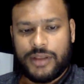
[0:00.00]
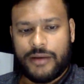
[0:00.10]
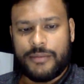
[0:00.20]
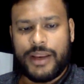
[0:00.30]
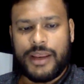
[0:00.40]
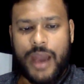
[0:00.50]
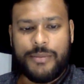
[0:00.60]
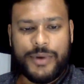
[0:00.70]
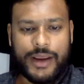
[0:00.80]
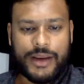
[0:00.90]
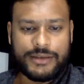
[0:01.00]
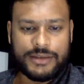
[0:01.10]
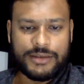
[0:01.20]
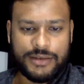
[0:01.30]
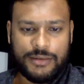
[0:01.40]
there are many
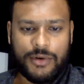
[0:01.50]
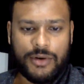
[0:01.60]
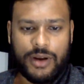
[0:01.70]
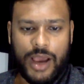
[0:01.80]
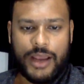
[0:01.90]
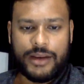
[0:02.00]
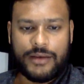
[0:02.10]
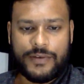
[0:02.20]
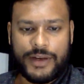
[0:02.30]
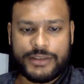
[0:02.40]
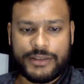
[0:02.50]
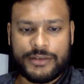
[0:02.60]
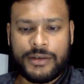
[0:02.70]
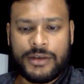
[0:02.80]
apprehensions about hiring a fresher